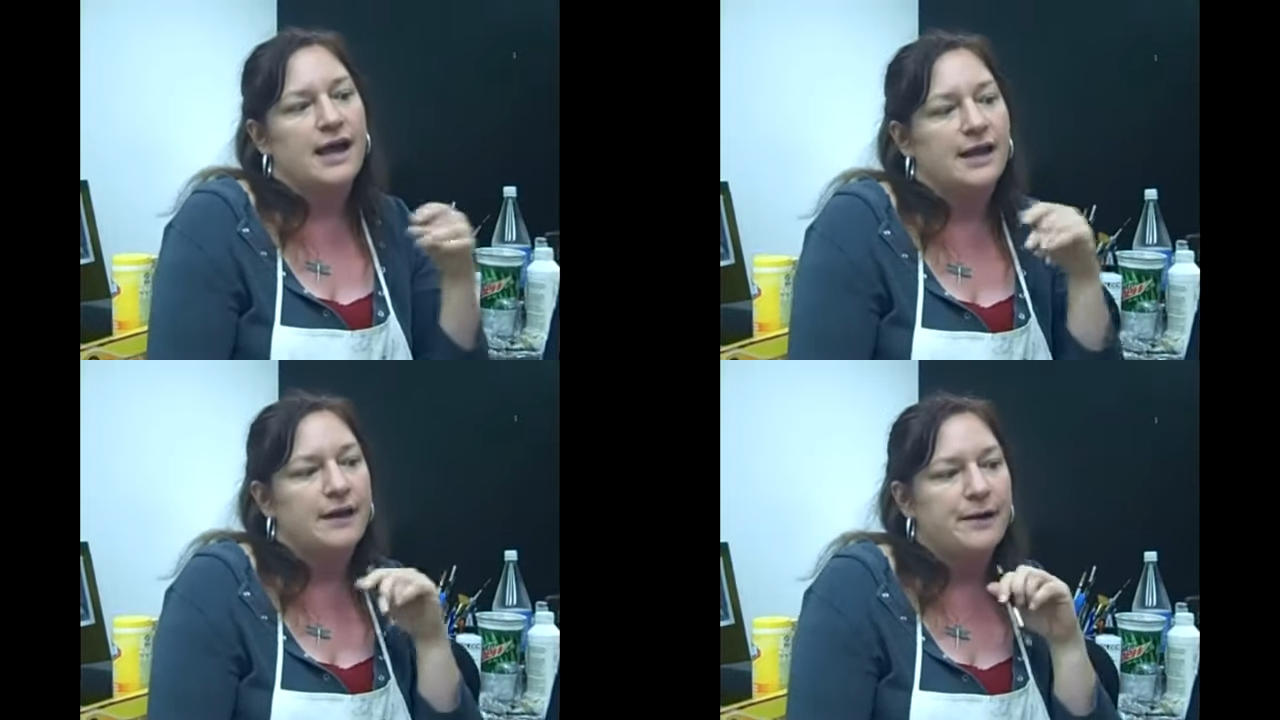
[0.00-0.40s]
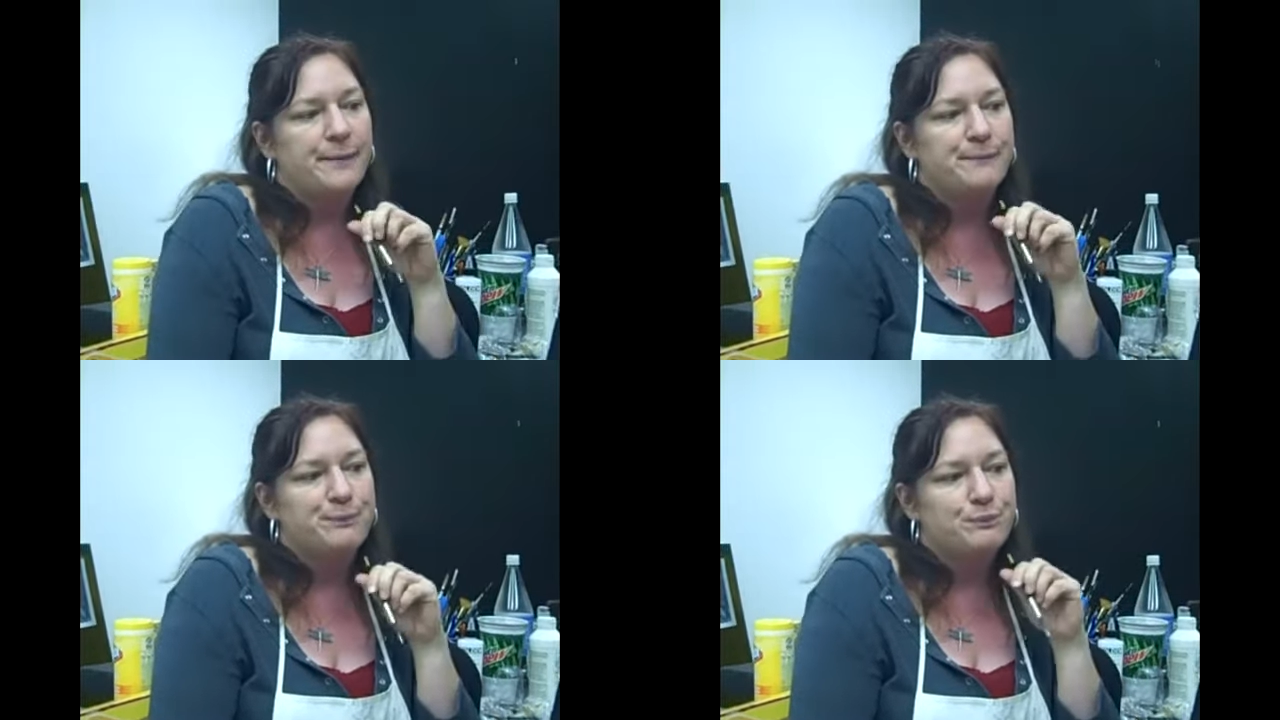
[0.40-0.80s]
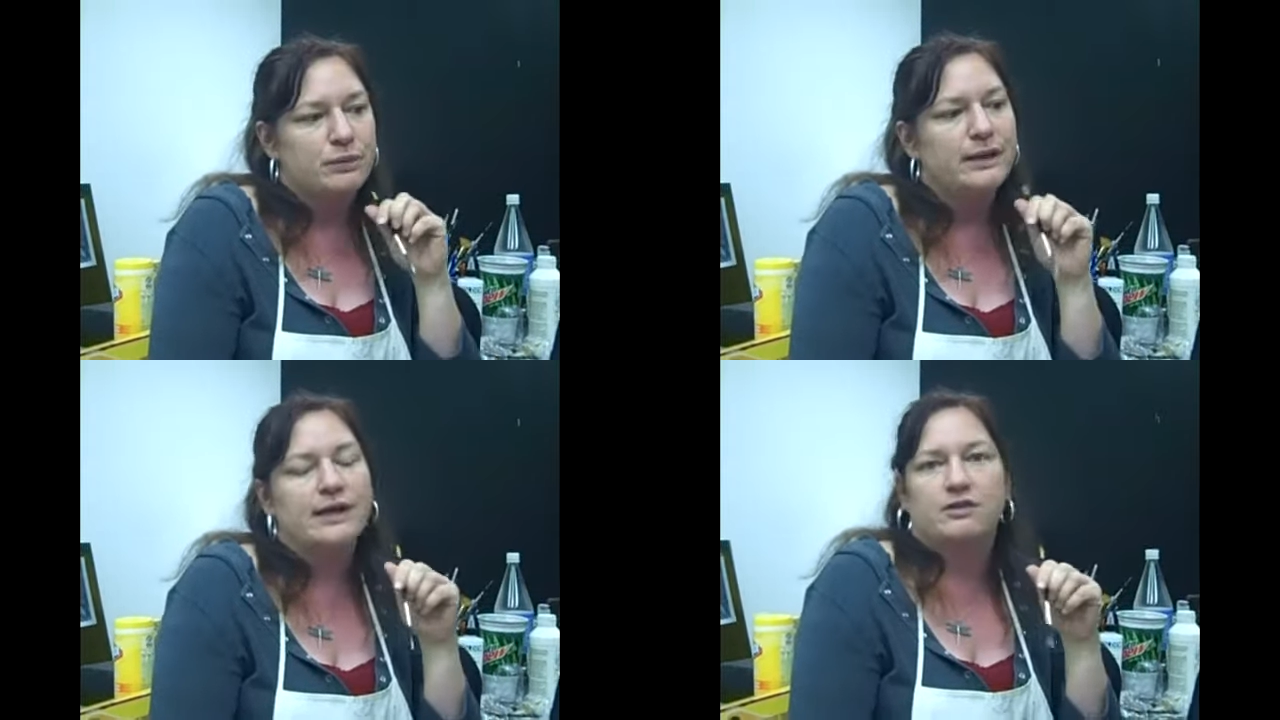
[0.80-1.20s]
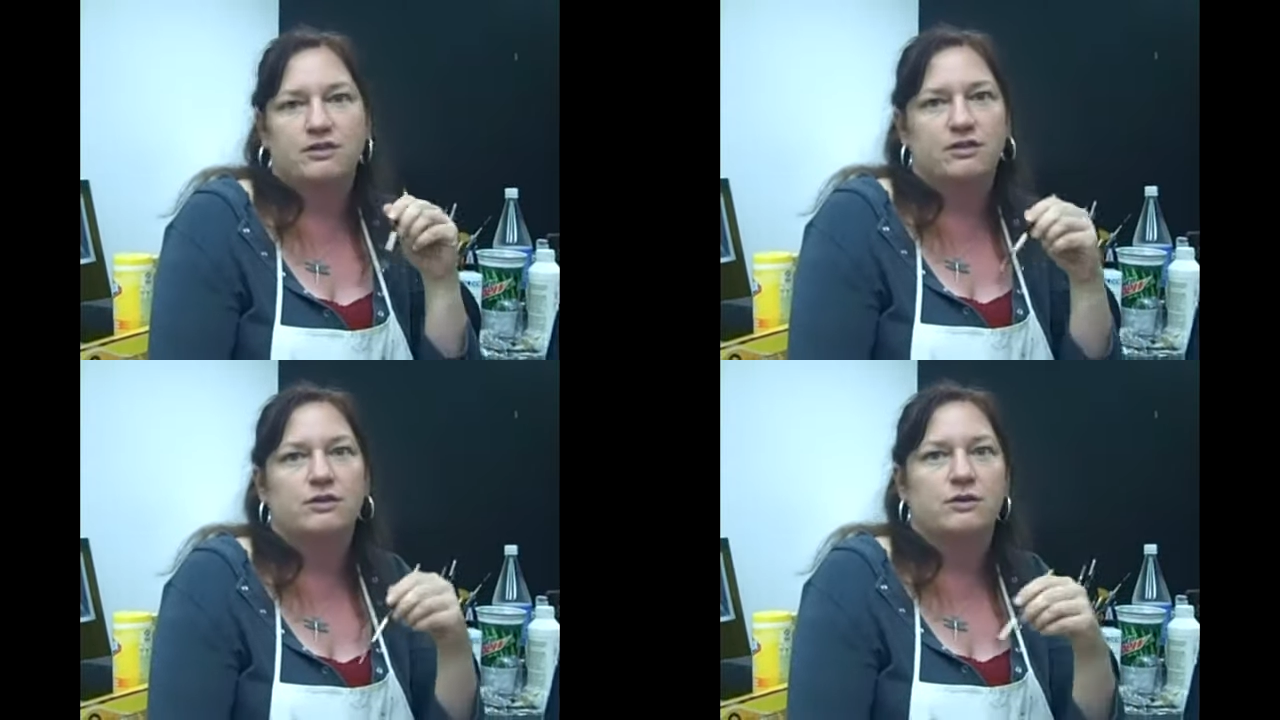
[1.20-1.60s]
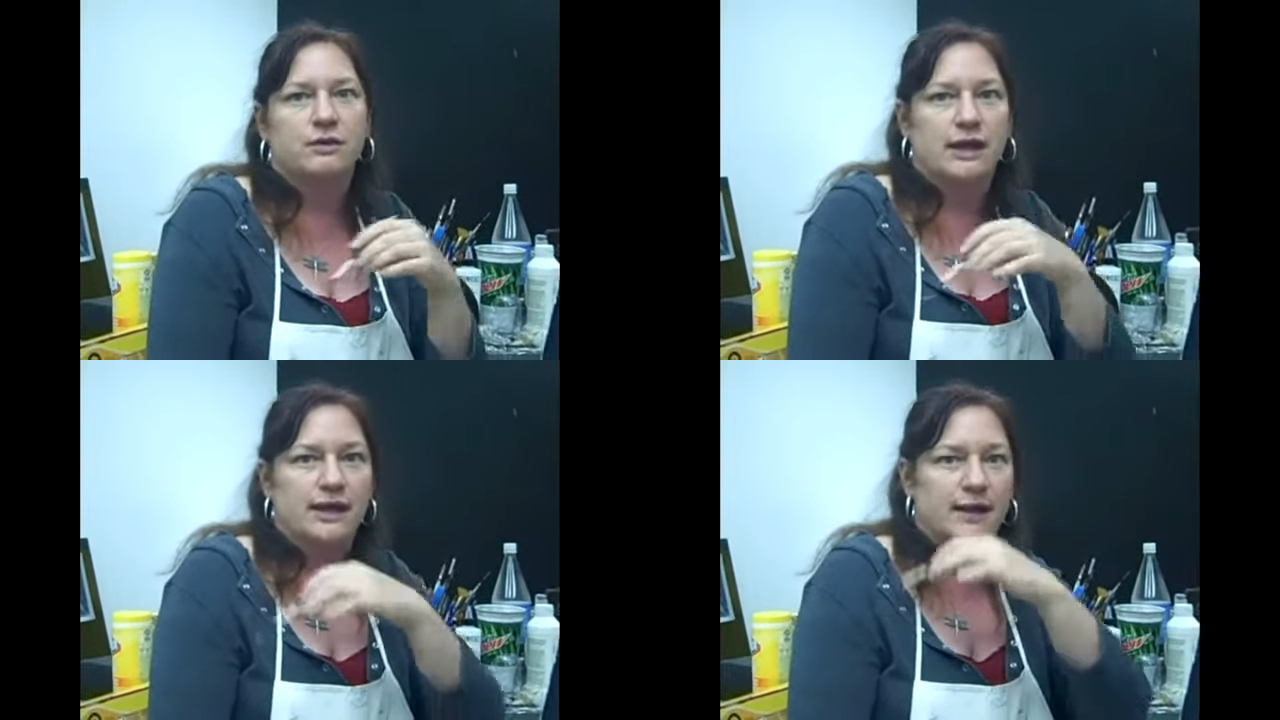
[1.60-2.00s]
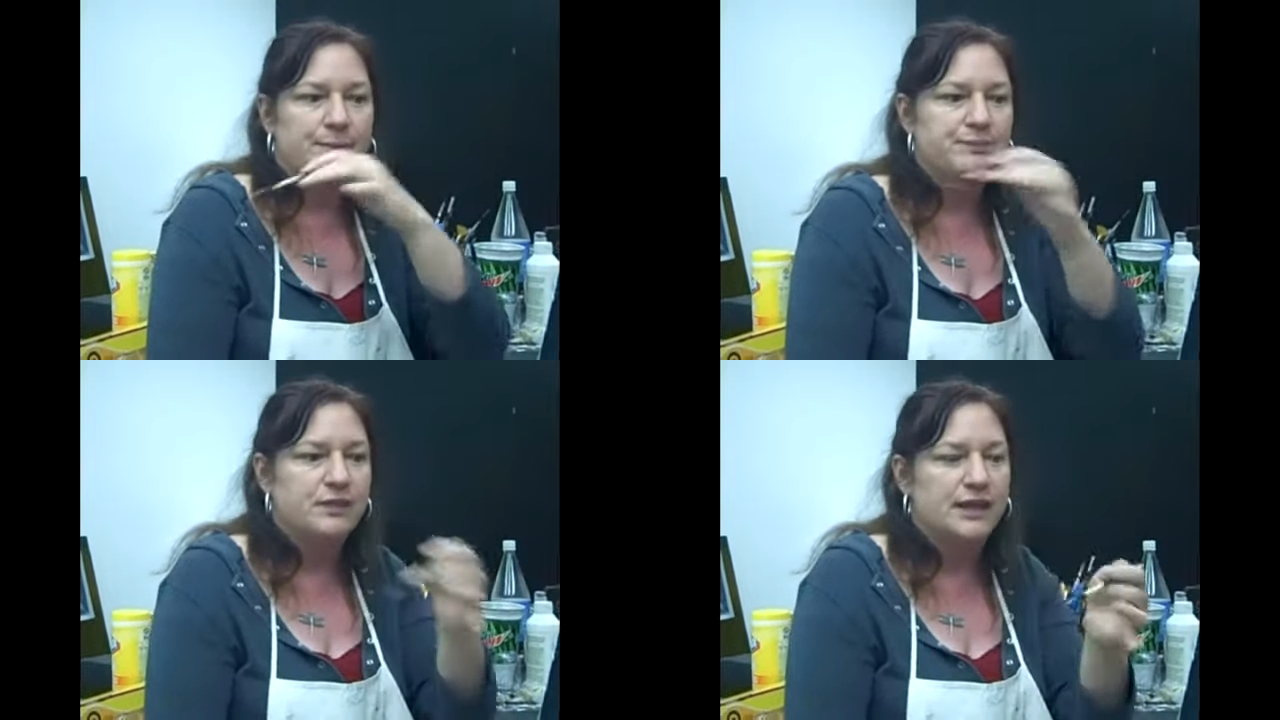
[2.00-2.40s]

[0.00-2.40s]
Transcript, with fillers: And um, plants too, like um,